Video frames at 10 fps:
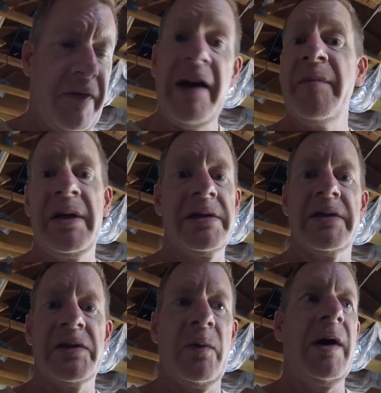5 minutes
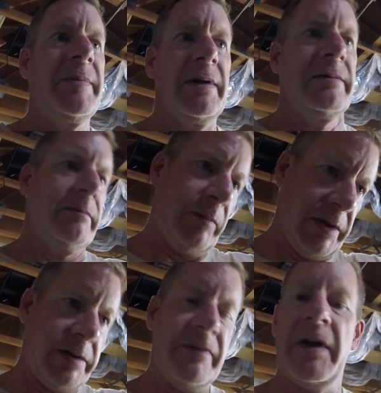to swap it
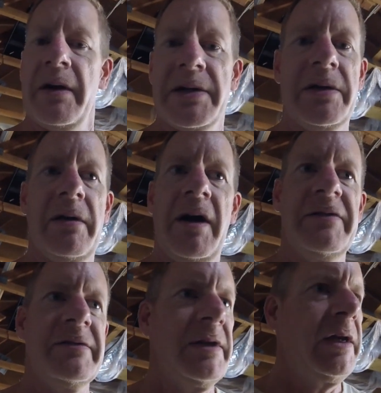once the fairings are off.
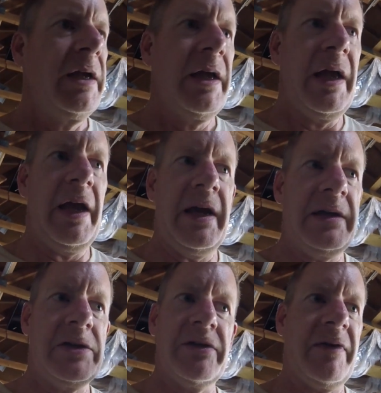
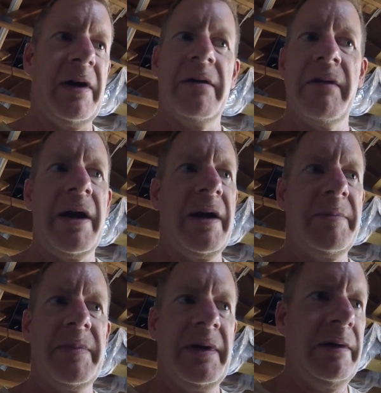and she fired right
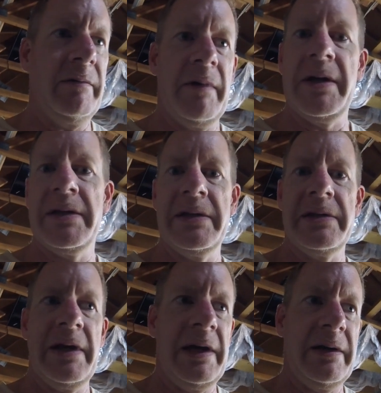up and
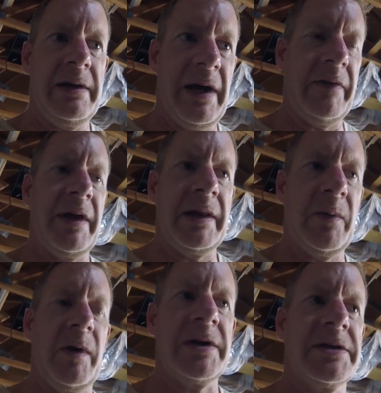runs and everything that
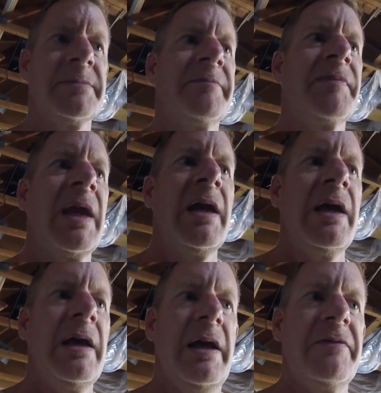works.
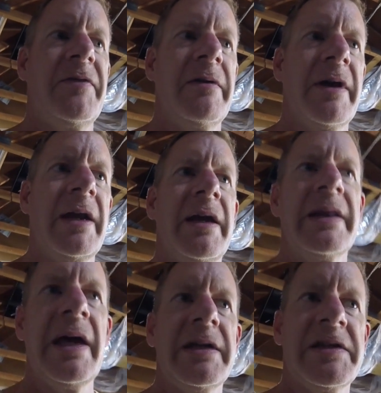If you're getting
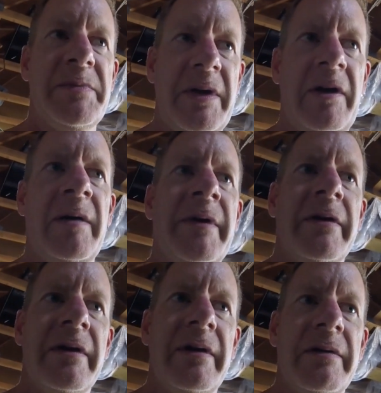that
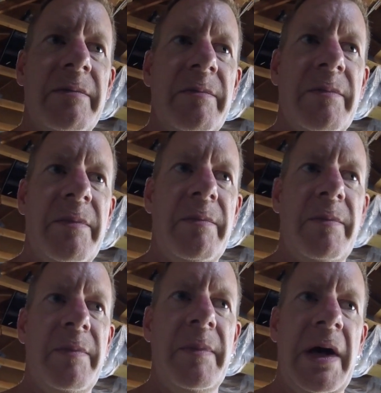speedometer
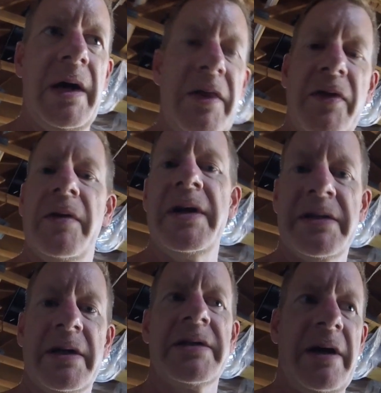
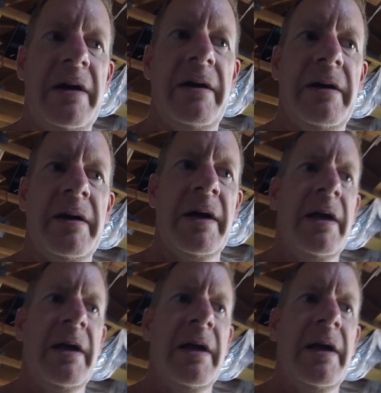36 error,